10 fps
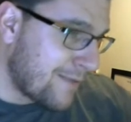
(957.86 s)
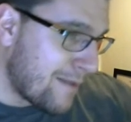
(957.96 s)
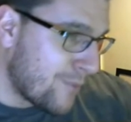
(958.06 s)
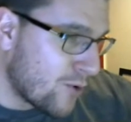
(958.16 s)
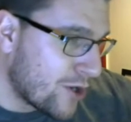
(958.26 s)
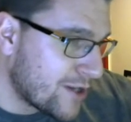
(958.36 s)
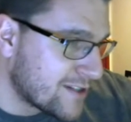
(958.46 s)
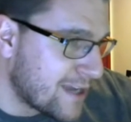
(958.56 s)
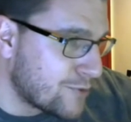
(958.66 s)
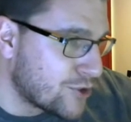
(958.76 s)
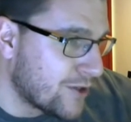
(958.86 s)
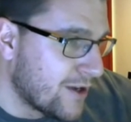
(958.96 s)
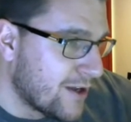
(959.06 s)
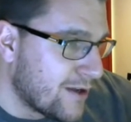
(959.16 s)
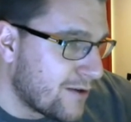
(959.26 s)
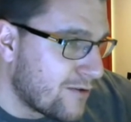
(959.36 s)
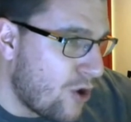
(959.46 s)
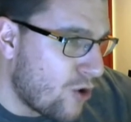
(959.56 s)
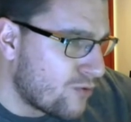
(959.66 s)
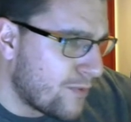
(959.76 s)
up that ball, good interception.
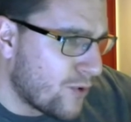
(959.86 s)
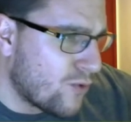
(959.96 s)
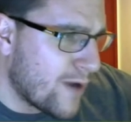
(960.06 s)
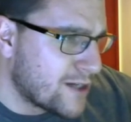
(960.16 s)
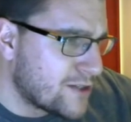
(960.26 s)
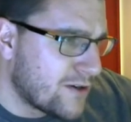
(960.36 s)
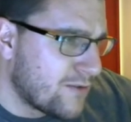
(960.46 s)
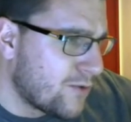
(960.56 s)
Long ball, which, oh,